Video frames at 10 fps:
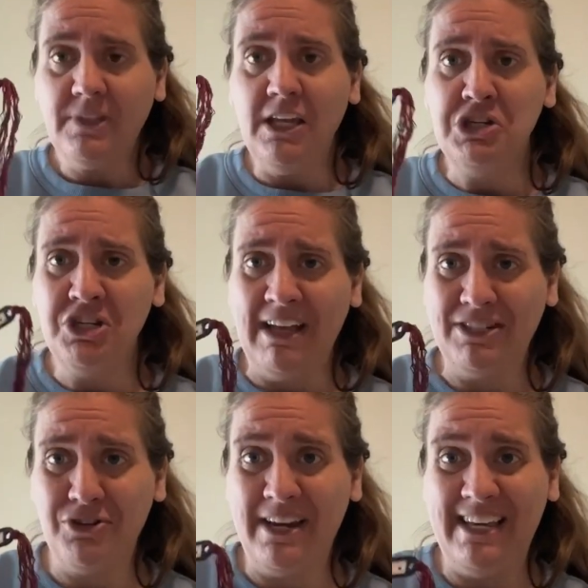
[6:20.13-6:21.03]
She liked
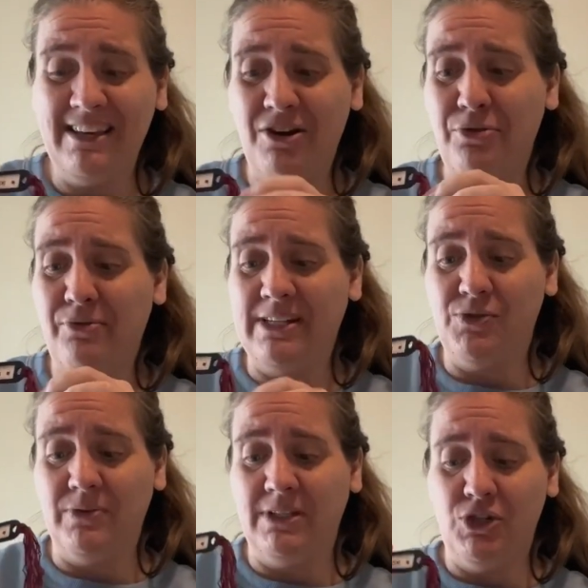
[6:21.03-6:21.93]
her
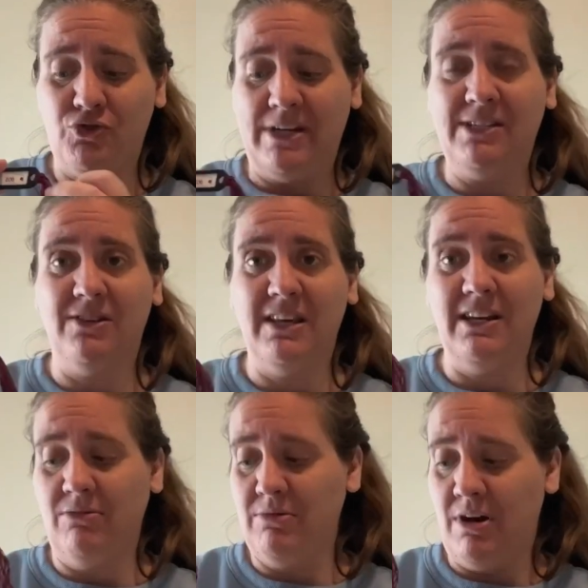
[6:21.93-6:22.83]
threads really straight so they
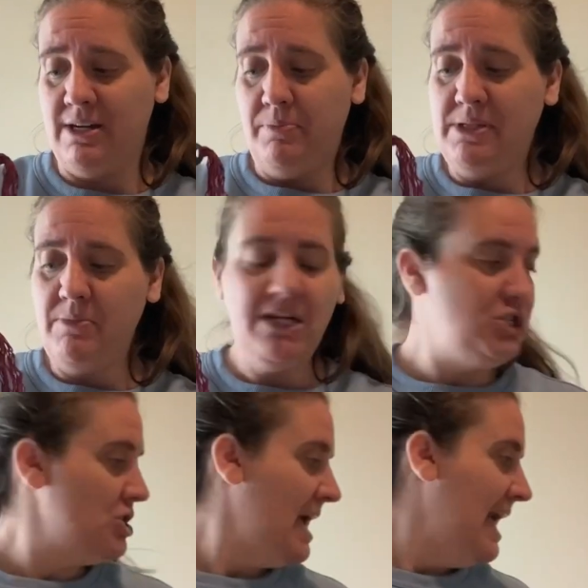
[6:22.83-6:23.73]
don't knot up as
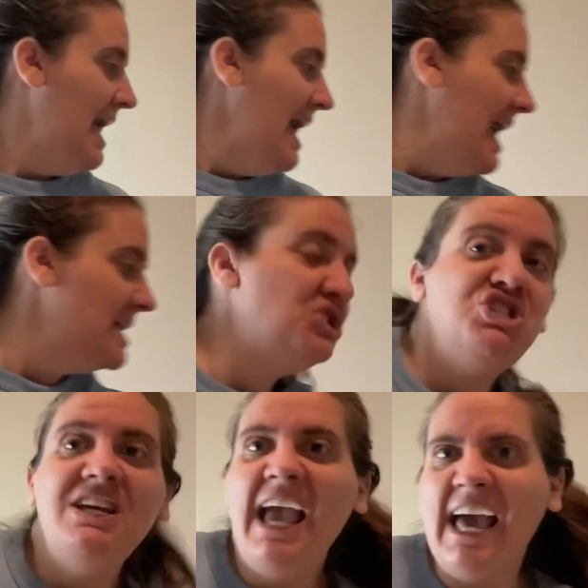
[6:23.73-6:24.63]
much. And
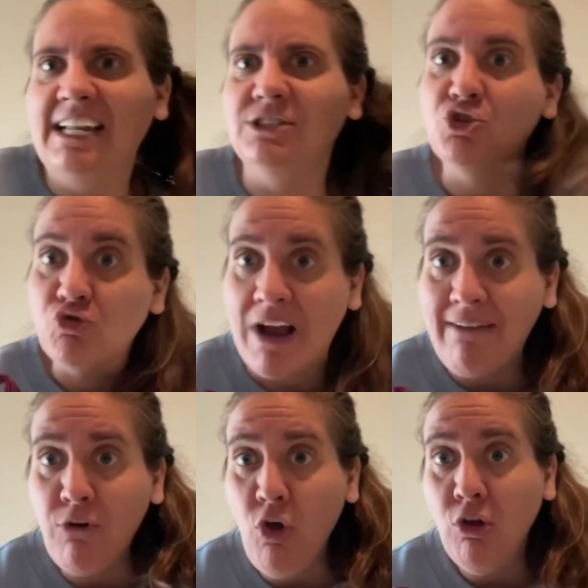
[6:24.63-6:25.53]
she had a
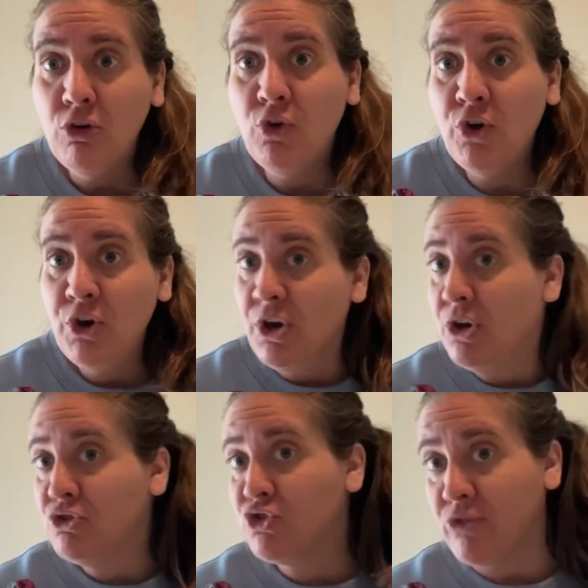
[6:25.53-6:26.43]
travel
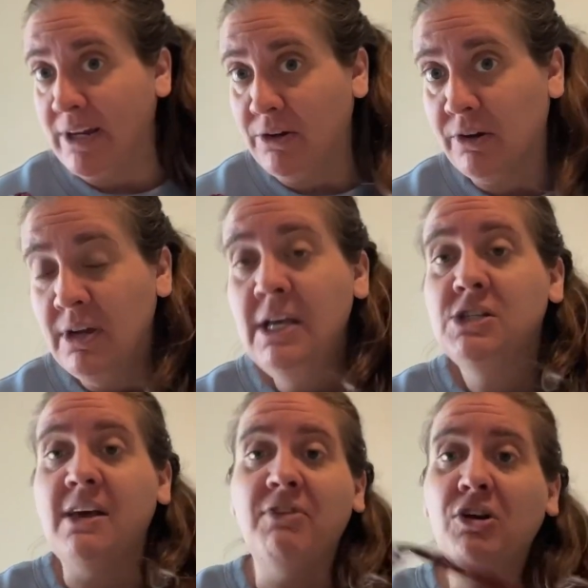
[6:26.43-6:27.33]
straightener.
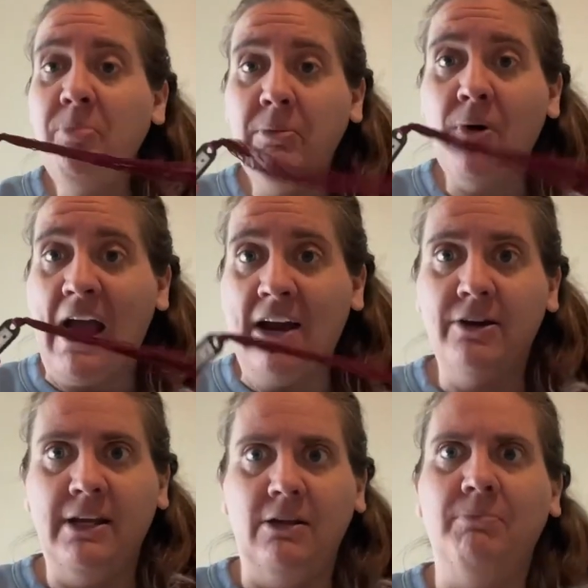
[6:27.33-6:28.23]
So I've heard of people
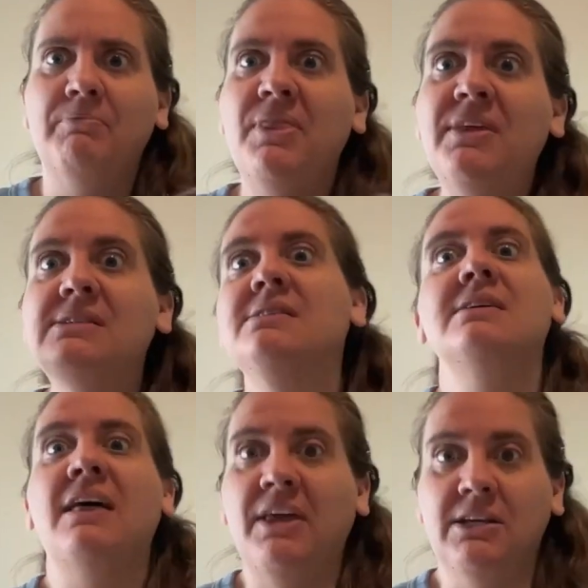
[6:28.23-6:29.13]
ironing them. This
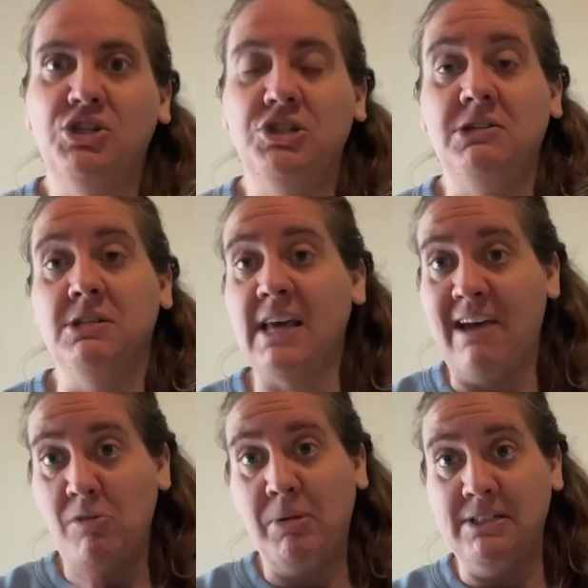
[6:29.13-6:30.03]
I think is genius. I have
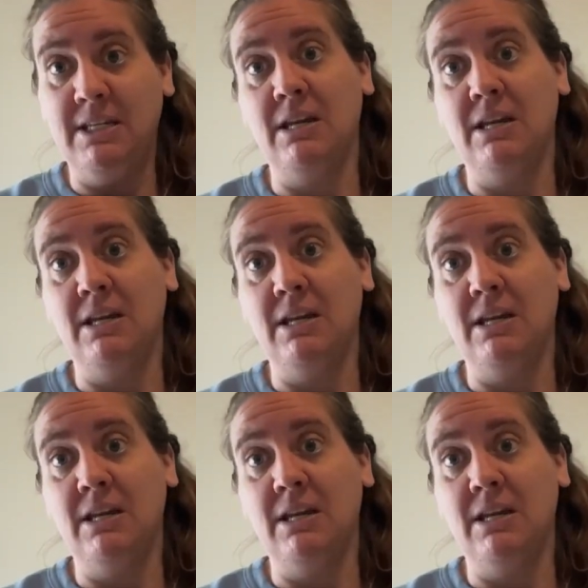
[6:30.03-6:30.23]
it plugged in.